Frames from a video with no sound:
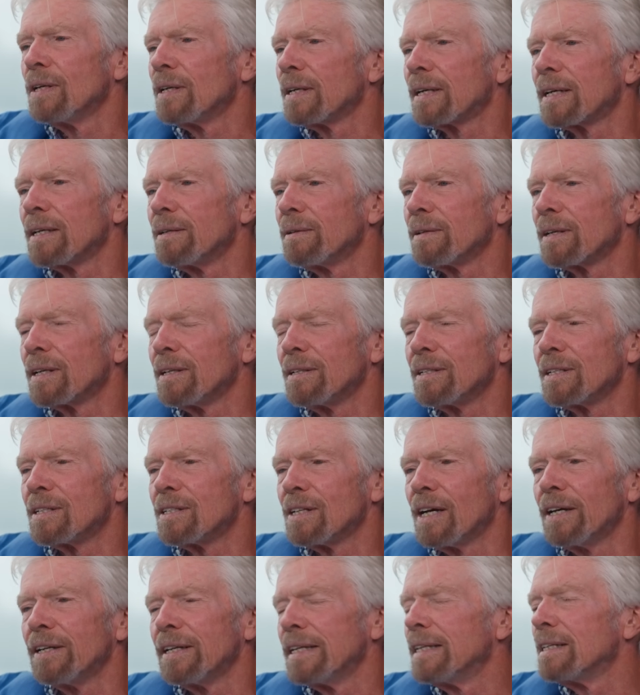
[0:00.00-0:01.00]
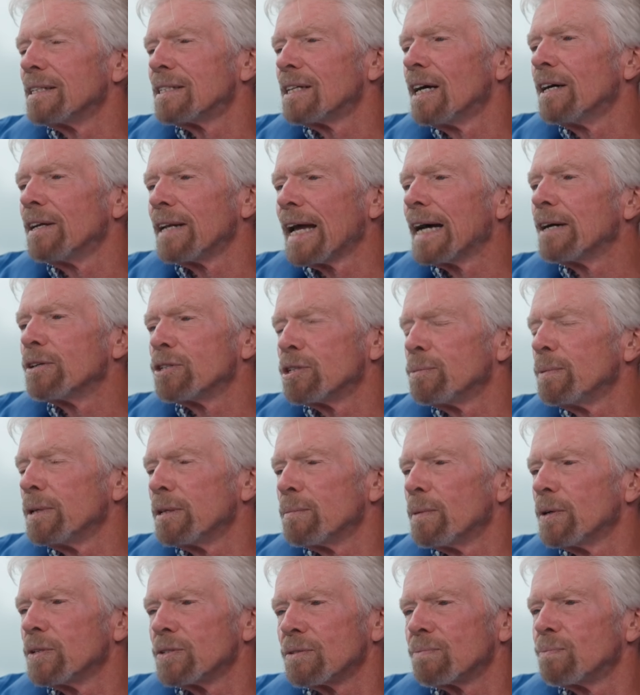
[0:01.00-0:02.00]
can can turn in, turn out to be the
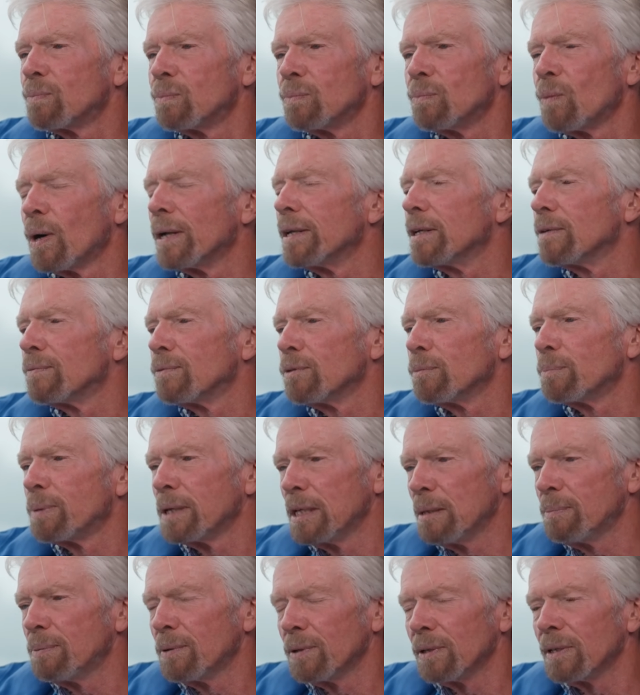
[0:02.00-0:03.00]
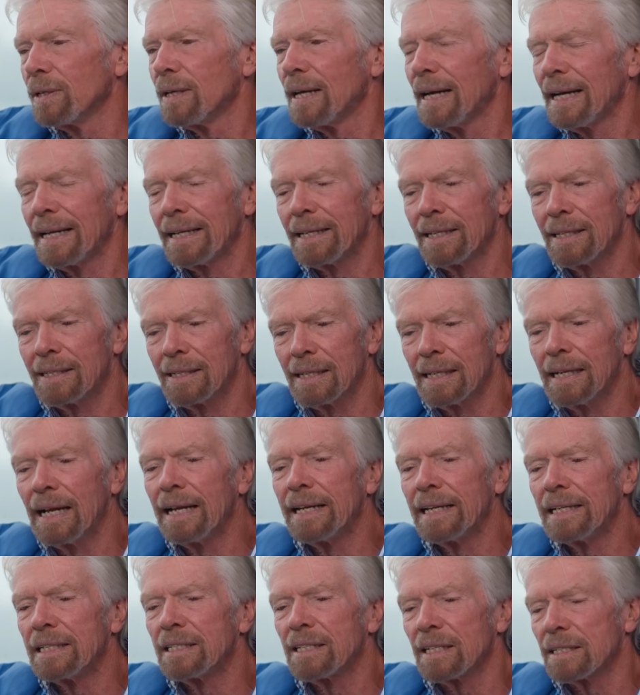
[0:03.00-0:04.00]
most wonderful people, and
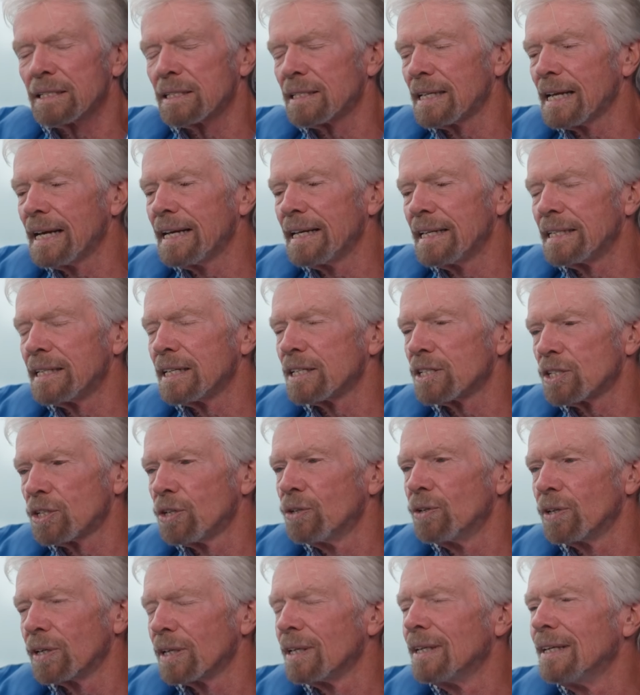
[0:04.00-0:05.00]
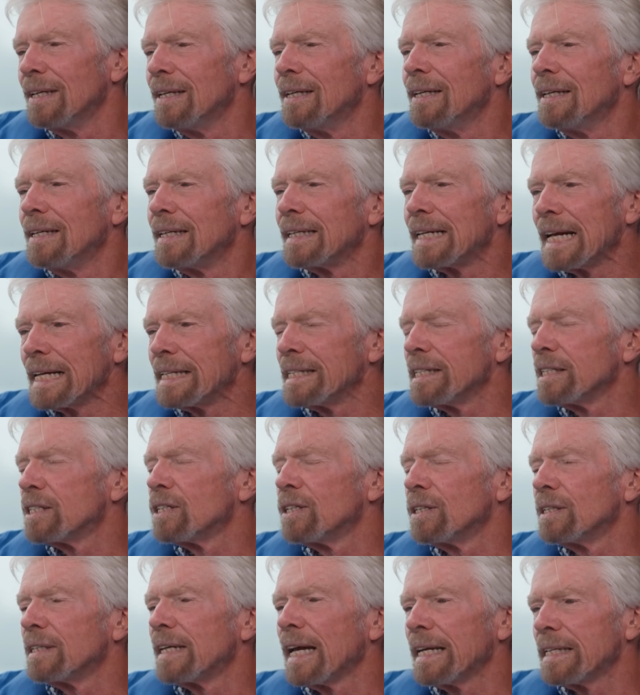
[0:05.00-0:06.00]
and it's just it just took getting
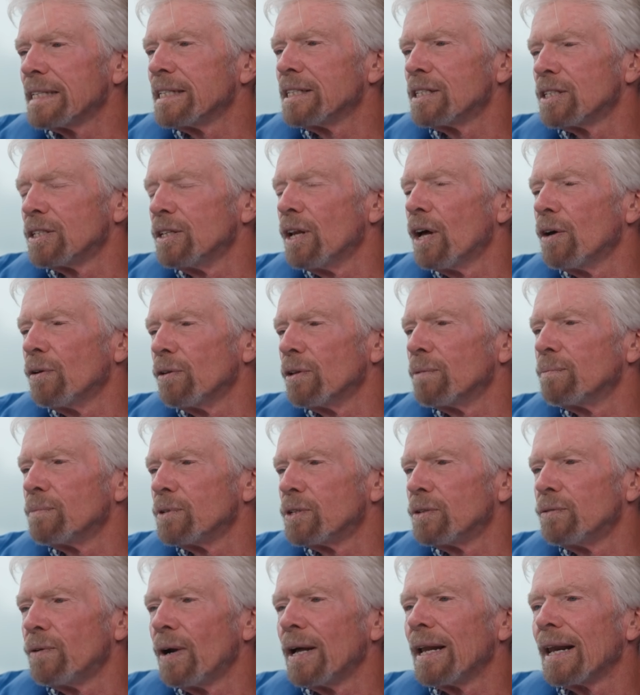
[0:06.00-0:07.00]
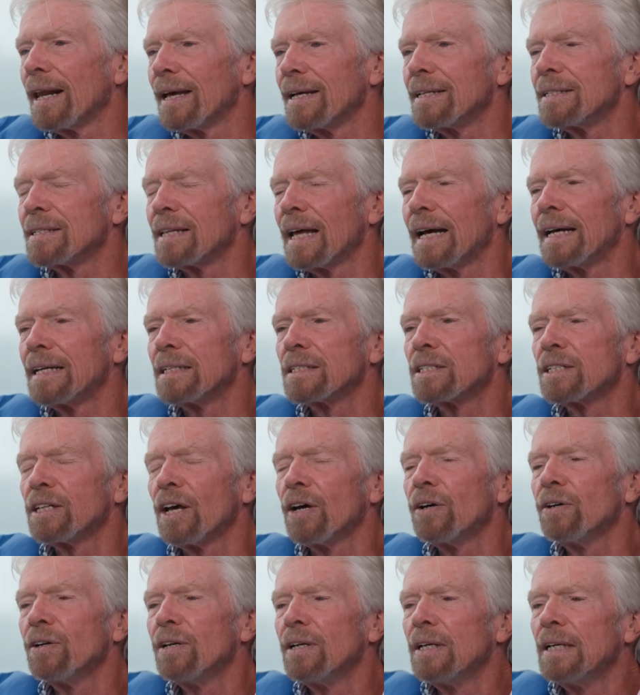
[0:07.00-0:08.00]
to getting to know them to hmm. realize that.
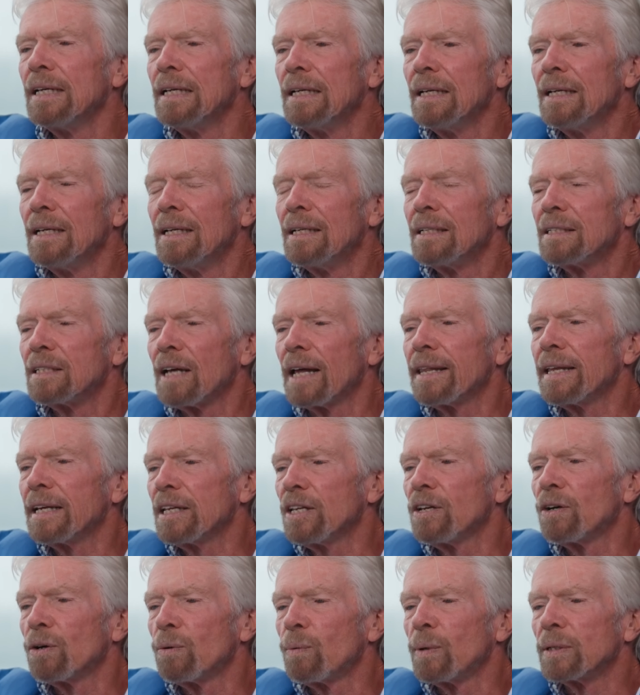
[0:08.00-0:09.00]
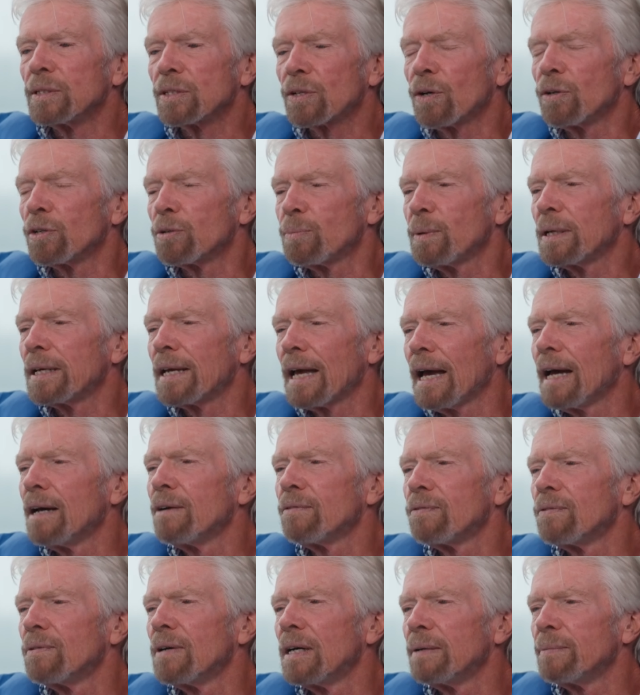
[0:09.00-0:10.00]
So so I think you got one's got to be
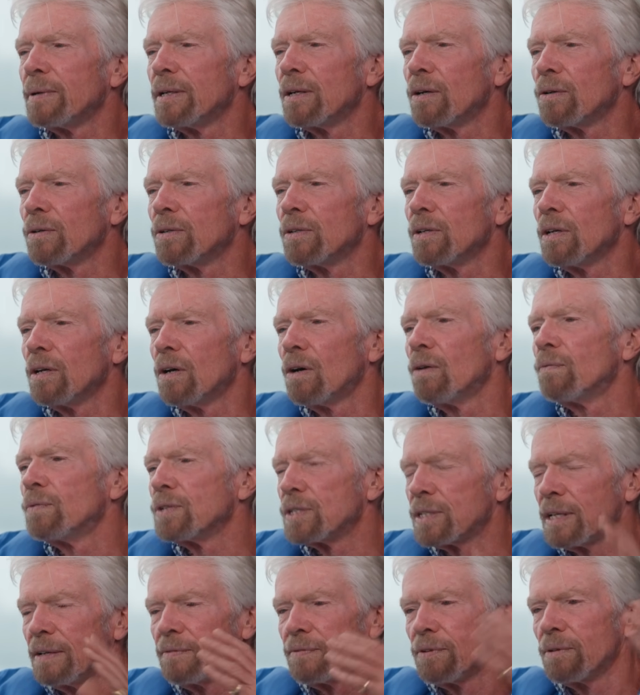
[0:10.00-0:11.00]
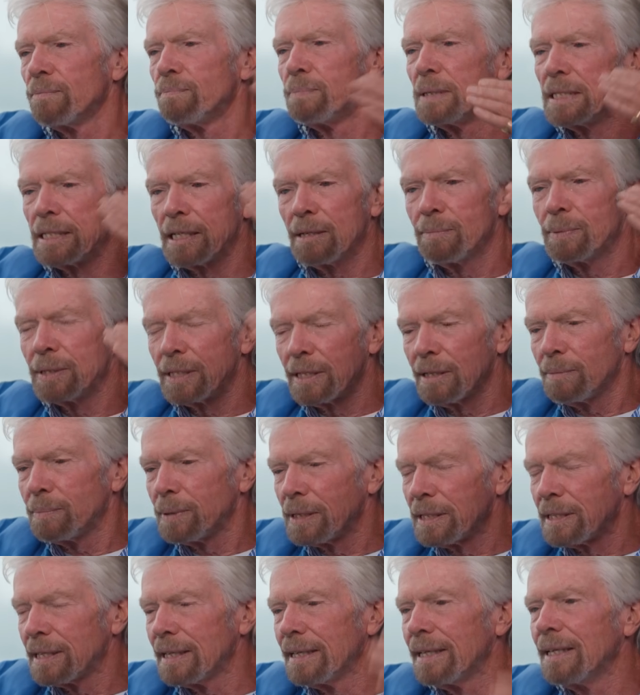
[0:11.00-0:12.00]
careful. I mean, obviously, if you're busy, busy,
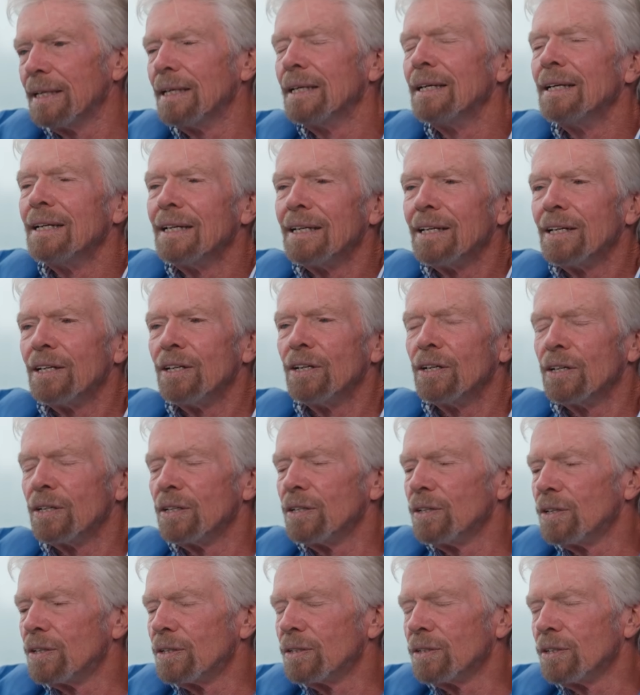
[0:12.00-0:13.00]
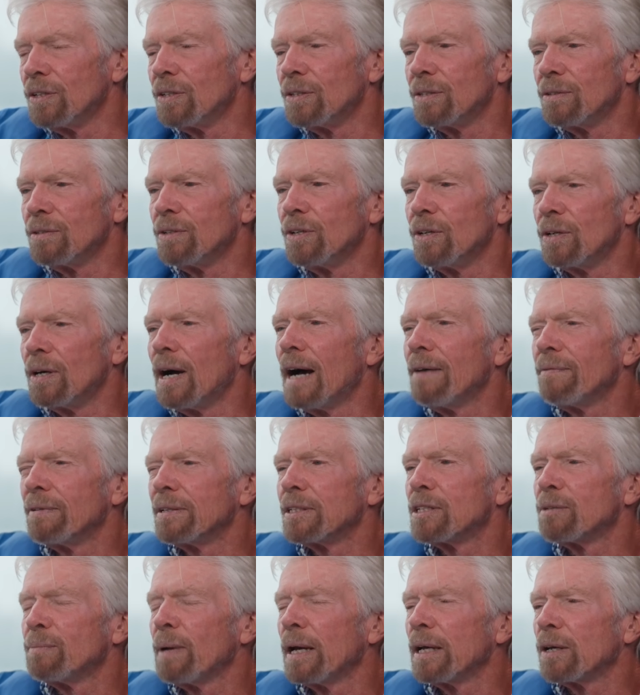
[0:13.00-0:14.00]
busy you're, you're, you're having
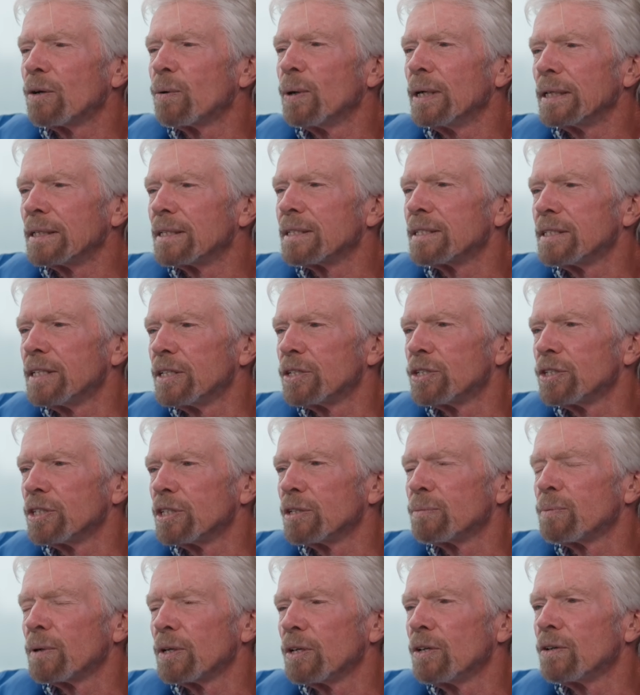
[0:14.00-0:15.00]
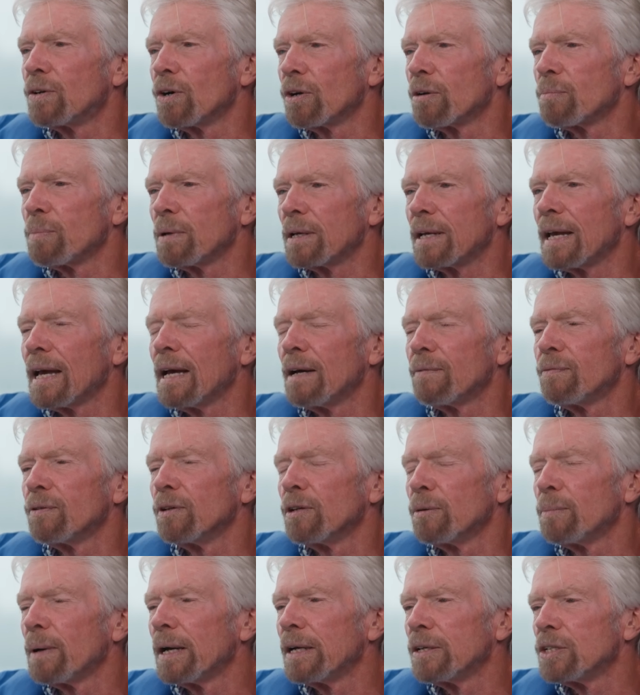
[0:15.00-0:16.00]
to make quick decisions, but you've got to be
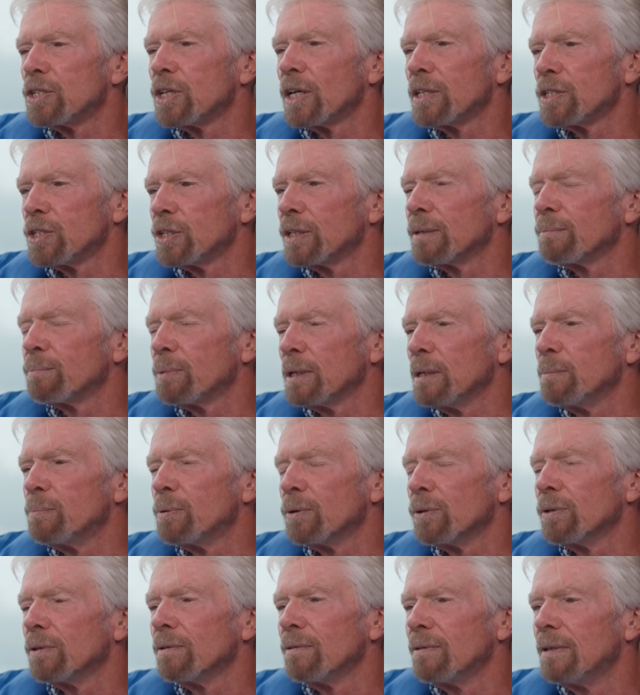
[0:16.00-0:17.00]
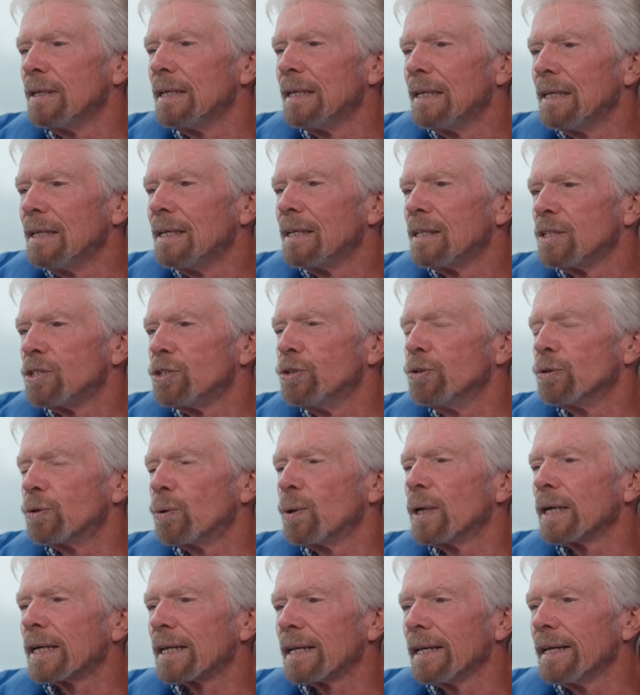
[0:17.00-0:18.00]
careful about judging people too
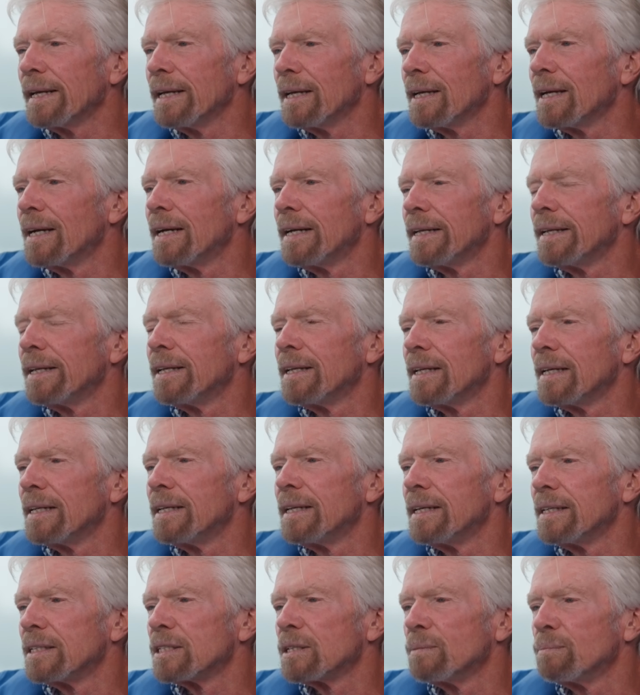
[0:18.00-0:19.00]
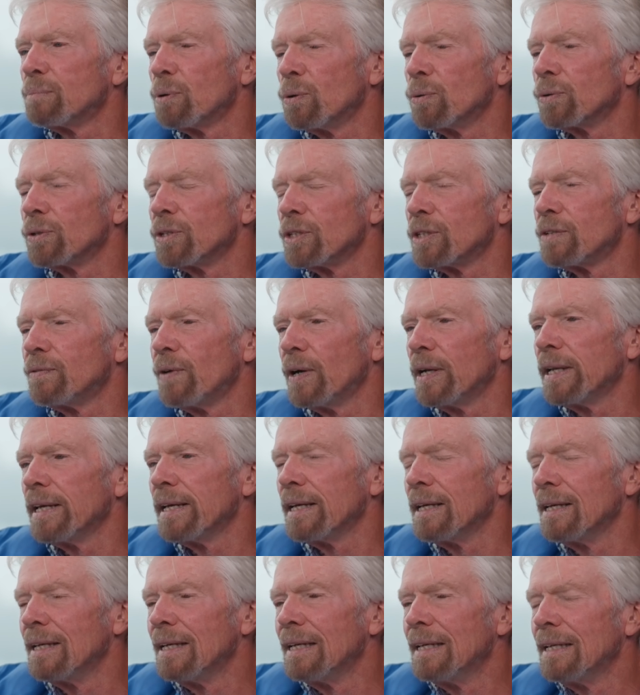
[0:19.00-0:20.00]
quickly. And, and it's important to really